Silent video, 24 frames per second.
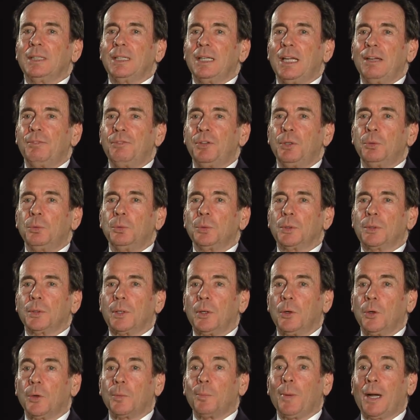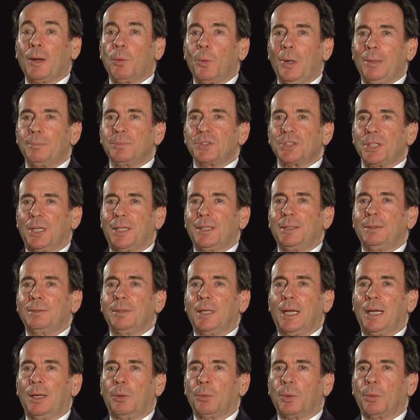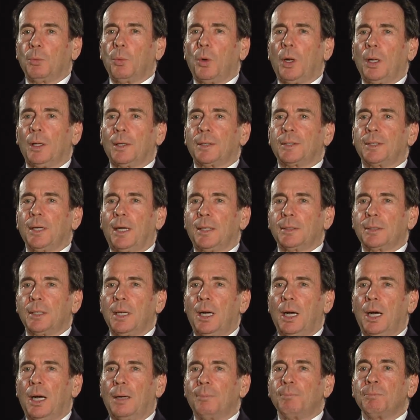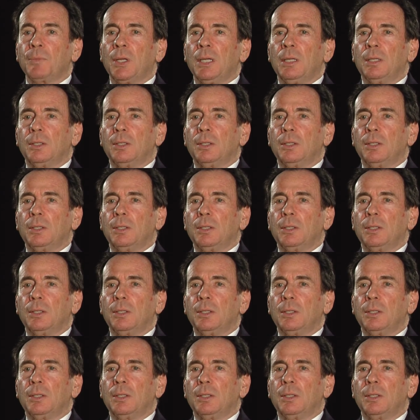If you were to go to my website, howardwallack.com,